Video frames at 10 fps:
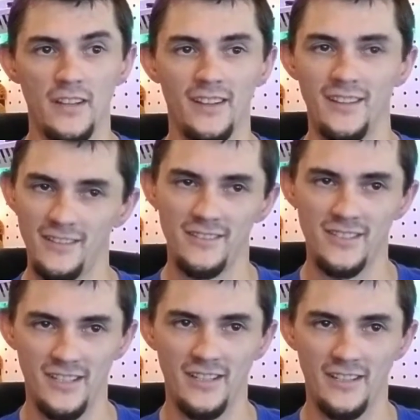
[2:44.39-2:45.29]
and
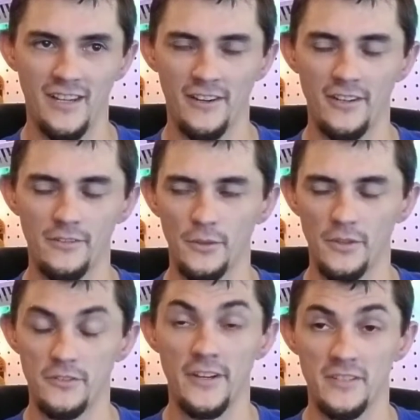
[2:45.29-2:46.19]
they carried over
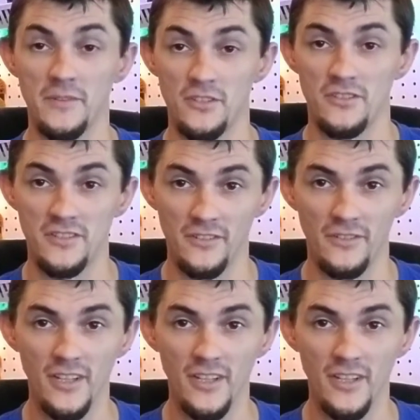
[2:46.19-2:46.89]
transmissions too.